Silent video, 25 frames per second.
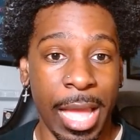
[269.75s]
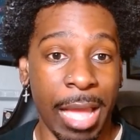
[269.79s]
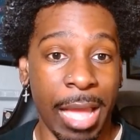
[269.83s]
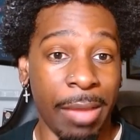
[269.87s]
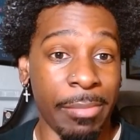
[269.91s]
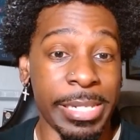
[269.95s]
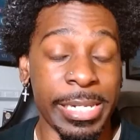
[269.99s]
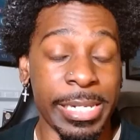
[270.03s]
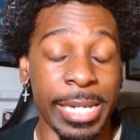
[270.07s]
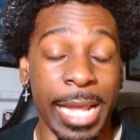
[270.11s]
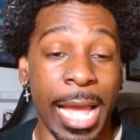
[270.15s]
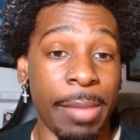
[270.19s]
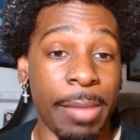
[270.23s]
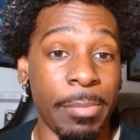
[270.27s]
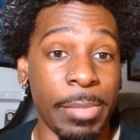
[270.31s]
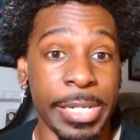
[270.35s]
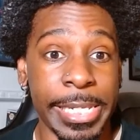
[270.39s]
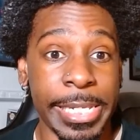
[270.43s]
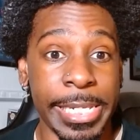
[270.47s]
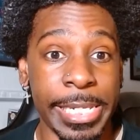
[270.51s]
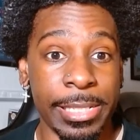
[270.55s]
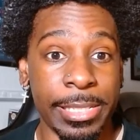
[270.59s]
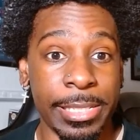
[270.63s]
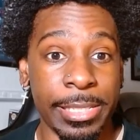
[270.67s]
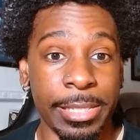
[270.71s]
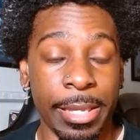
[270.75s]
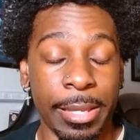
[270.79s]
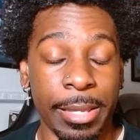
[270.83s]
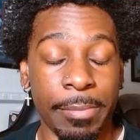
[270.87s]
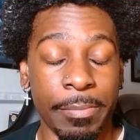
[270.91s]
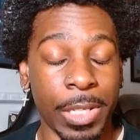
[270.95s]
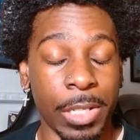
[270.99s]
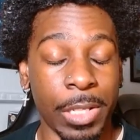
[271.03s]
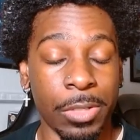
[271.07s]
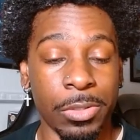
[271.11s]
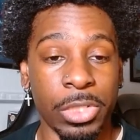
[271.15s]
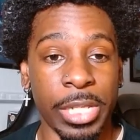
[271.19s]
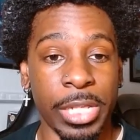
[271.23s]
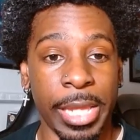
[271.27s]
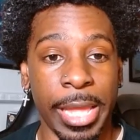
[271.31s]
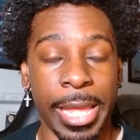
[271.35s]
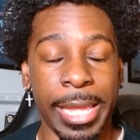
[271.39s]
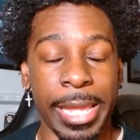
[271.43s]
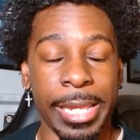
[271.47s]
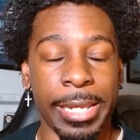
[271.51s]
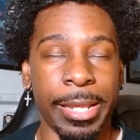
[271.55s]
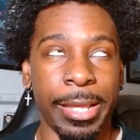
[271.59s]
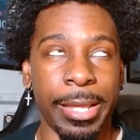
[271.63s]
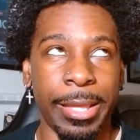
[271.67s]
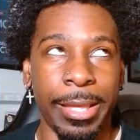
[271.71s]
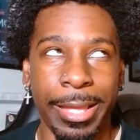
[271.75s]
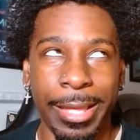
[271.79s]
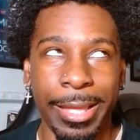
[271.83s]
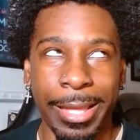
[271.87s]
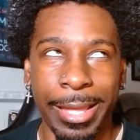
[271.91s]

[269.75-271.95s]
I'm gonna need some. No shade.